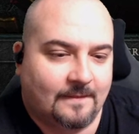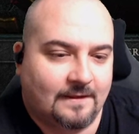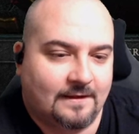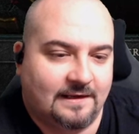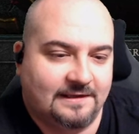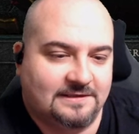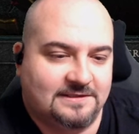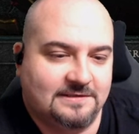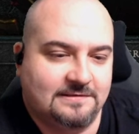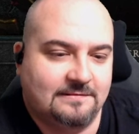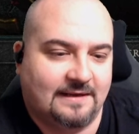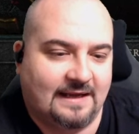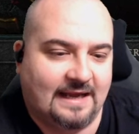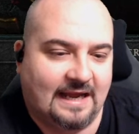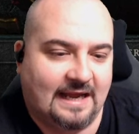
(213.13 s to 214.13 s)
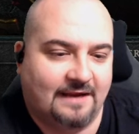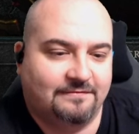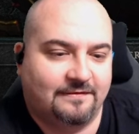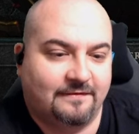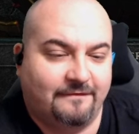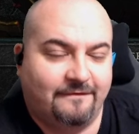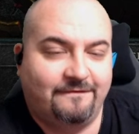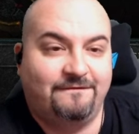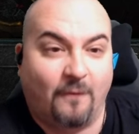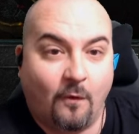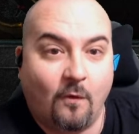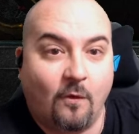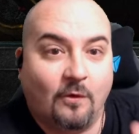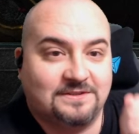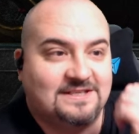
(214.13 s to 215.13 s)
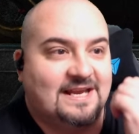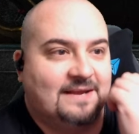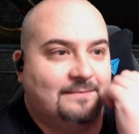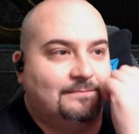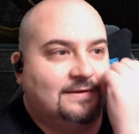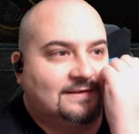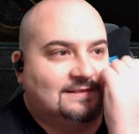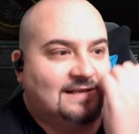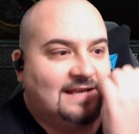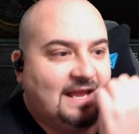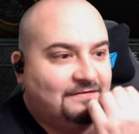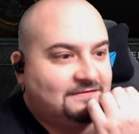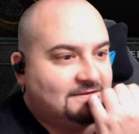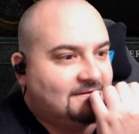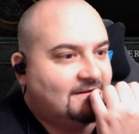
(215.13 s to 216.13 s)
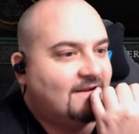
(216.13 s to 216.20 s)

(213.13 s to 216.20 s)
I do have four tempers left.